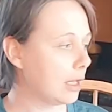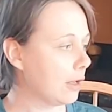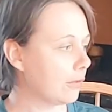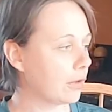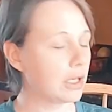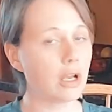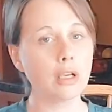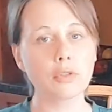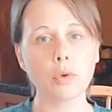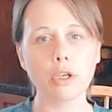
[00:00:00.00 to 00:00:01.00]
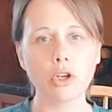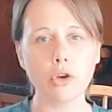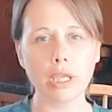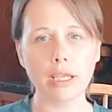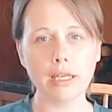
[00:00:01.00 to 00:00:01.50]
for the dogs, we're gonna go
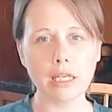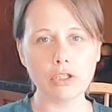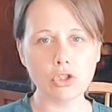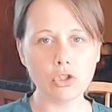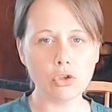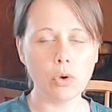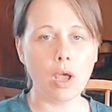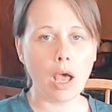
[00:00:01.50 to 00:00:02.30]
ahead and do a